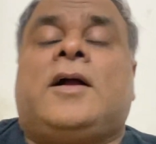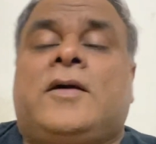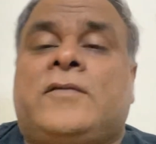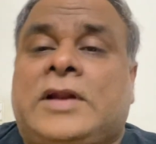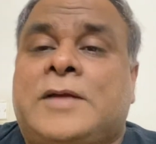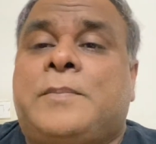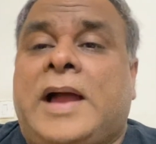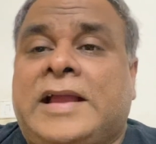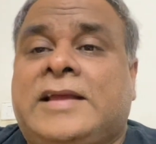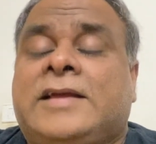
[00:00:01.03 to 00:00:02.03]
Welcome
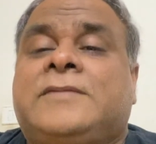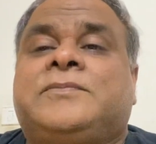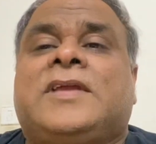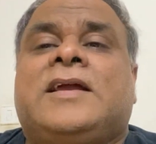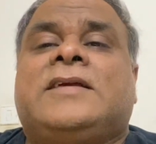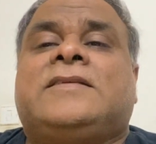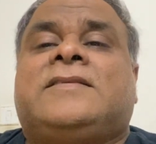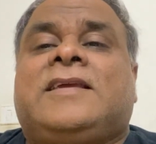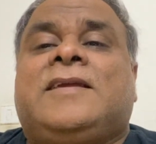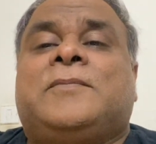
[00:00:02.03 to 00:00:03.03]
back.
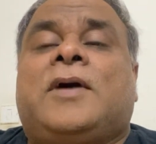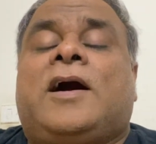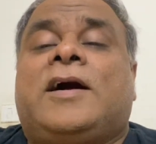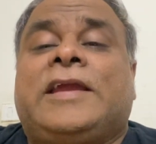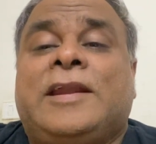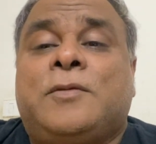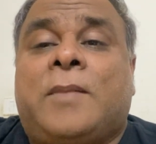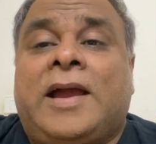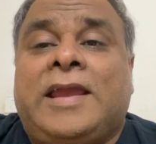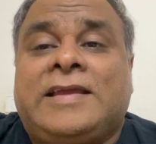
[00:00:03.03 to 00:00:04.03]
See, in
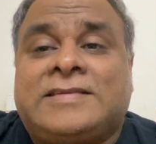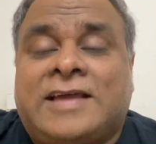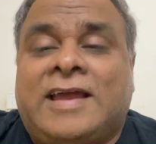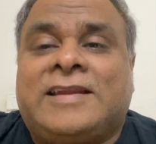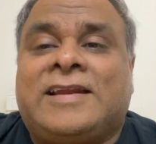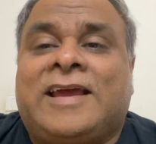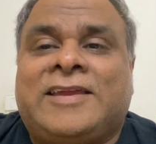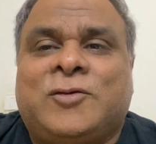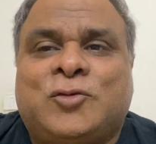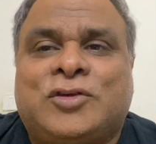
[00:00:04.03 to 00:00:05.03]
my channel, I
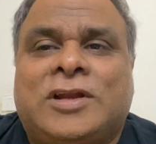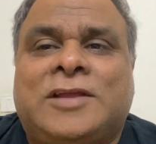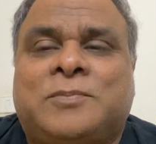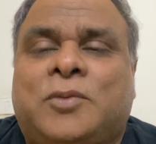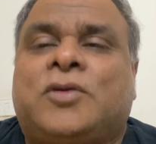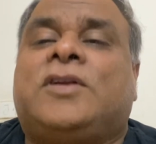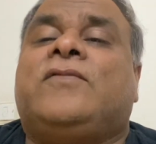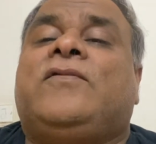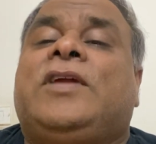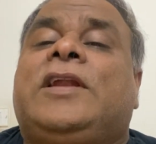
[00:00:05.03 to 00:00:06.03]
usually put
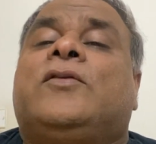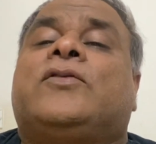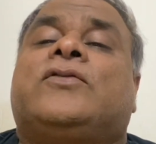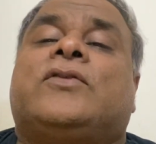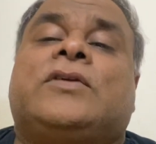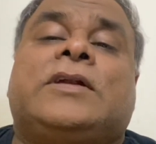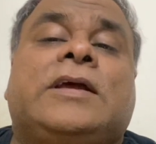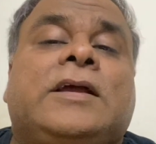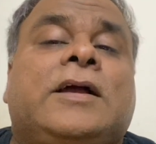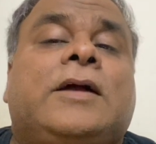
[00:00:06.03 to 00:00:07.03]
videos on
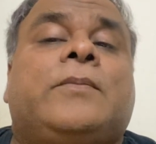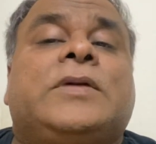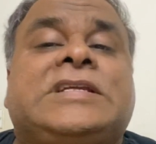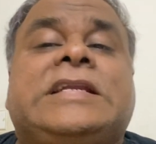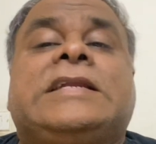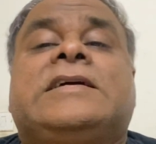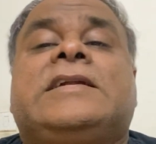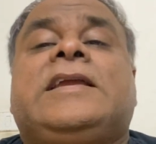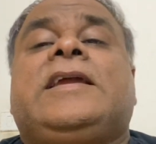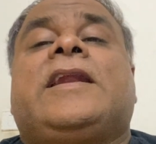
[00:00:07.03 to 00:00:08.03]
machine
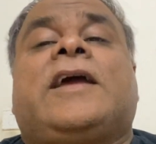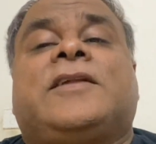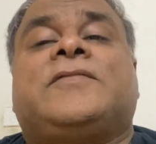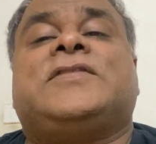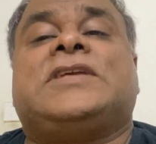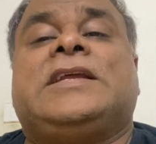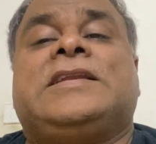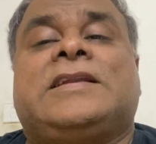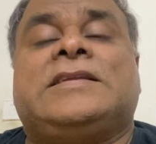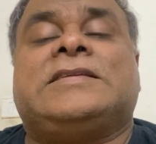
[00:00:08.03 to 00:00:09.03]
learning and artificial
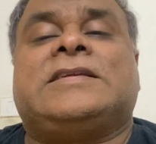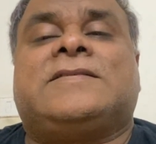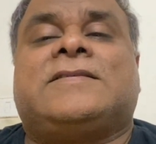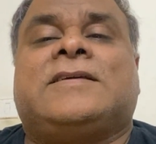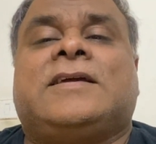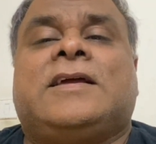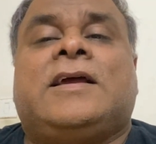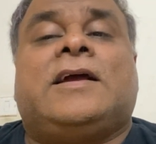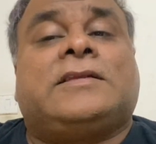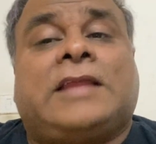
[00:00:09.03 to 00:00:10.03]
intelligence.
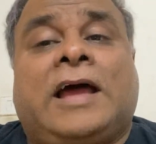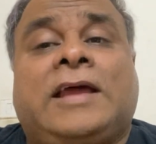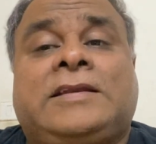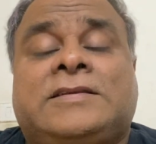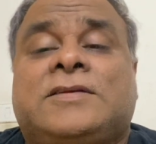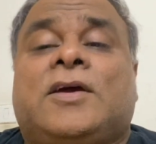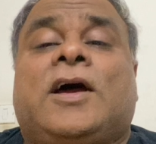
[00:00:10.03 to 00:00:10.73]
That